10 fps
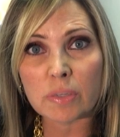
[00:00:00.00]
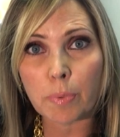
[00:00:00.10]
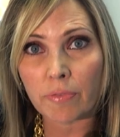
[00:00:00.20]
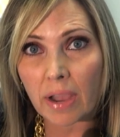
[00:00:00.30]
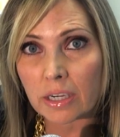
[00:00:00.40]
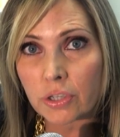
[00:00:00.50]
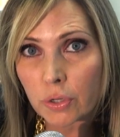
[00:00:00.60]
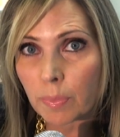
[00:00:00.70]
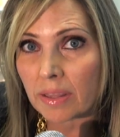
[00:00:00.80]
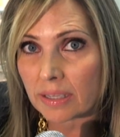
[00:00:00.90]
was provided
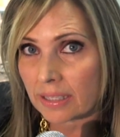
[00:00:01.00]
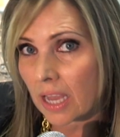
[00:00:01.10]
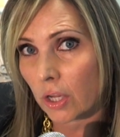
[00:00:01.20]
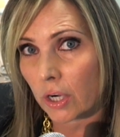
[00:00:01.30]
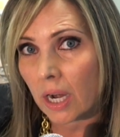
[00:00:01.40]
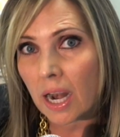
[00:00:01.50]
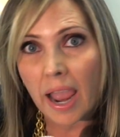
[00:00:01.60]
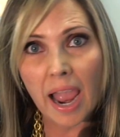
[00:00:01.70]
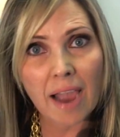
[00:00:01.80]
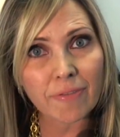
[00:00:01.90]
to you by the seller.
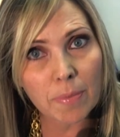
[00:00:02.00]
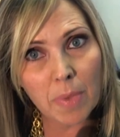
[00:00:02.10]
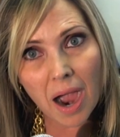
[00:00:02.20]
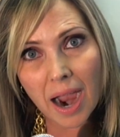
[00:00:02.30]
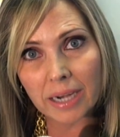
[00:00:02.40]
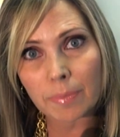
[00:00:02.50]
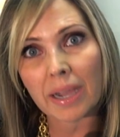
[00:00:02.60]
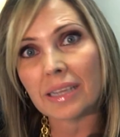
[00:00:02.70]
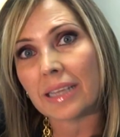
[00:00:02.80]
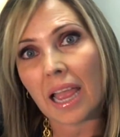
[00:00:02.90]
Have them
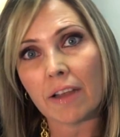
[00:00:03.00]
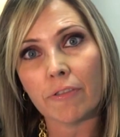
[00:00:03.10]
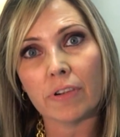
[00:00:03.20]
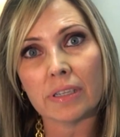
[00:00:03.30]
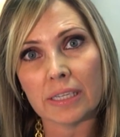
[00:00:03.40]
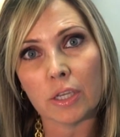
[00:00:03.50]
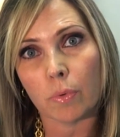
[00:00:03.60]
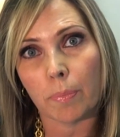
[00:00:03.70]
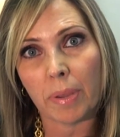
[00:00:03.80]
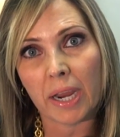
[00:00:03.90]
itemize every
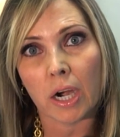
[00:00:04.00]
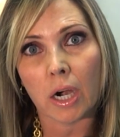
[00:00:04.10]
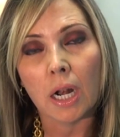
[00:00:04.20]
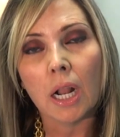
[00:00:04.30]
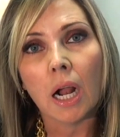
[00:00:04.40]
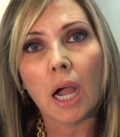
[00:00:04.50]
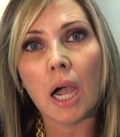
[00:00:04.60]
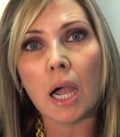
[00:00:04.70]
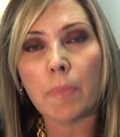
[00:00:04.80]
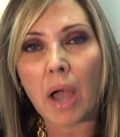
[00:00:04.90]
single repair.
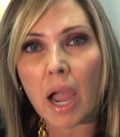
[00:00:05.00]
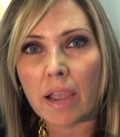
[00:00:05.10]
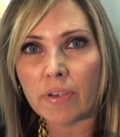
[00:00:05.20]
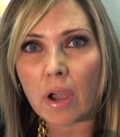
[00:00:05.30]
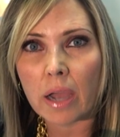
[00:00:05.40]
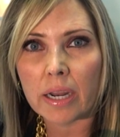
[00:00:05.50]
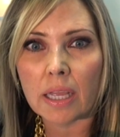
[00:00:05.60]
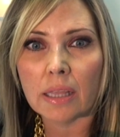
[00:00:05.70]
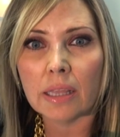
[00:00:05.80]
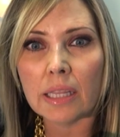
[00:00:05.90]
I've got
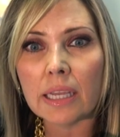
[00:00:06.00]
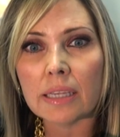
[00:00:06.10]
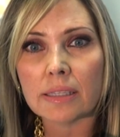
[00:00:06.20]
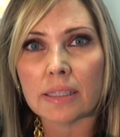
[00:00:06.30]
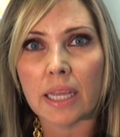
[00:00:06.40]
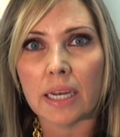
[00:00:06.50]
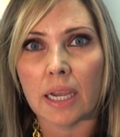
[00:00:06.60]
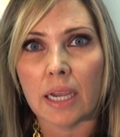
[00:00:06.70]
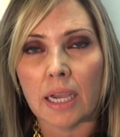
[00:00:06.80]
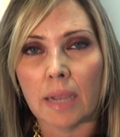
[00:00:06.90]
a list that
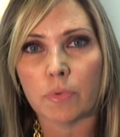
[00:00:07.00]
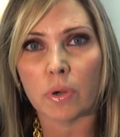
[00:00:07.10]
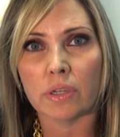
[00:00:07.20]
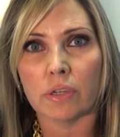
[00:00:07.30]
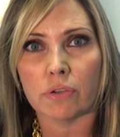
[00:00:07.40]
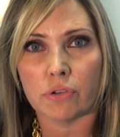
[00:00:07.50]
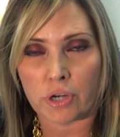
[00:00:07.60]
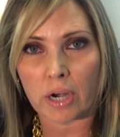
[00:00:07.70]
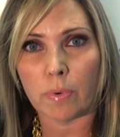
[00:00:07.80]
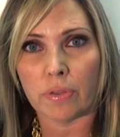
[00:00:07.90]
I'm going to
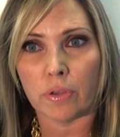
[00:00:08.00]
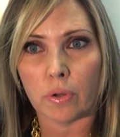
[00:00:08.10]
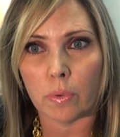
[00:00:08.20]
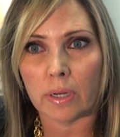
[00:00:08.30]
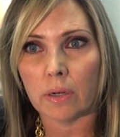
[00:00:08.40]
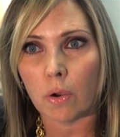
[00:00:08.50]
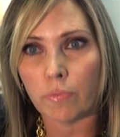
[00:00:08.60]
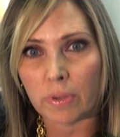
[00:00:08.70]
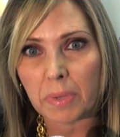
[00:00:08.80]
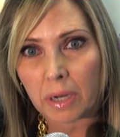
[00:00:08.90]
share with you and
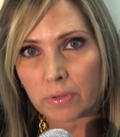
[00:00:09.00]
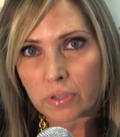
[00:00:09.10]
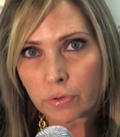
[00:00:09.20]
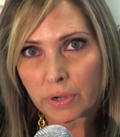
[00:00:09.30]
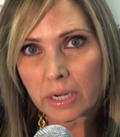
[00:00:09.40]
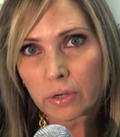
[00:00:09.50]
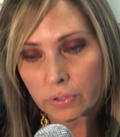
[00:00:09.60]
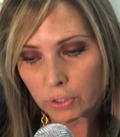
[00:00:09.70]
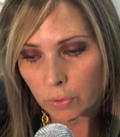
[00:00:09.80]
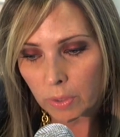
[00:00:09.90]
hopefully be on the screen here
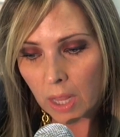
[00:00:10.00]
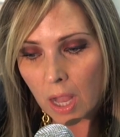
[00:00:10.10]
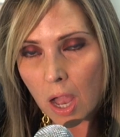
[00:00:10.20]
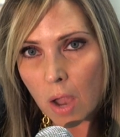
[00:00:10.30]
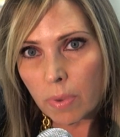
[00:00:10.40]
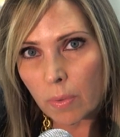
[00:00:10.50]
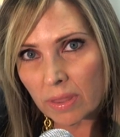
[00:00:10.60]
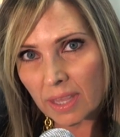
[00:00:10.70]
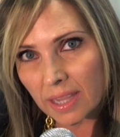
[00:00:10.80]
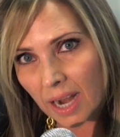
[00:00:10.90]
soon. But
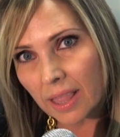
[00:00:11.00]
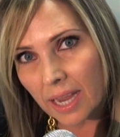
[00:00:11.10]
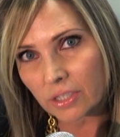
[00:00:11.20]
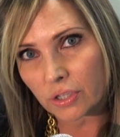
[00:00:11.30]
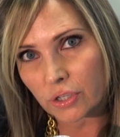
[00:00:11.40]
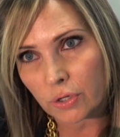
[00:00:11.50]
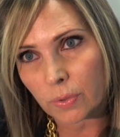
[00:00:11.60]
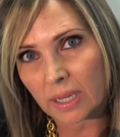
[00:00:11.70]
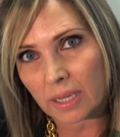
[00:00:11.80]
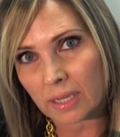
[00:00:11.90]
one thing that I like to
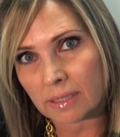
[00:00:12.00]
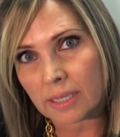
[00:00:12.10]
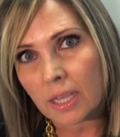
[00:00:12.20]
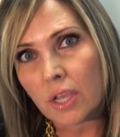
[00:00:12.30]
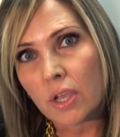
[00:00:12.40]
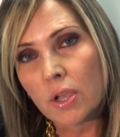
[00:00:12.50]
do is,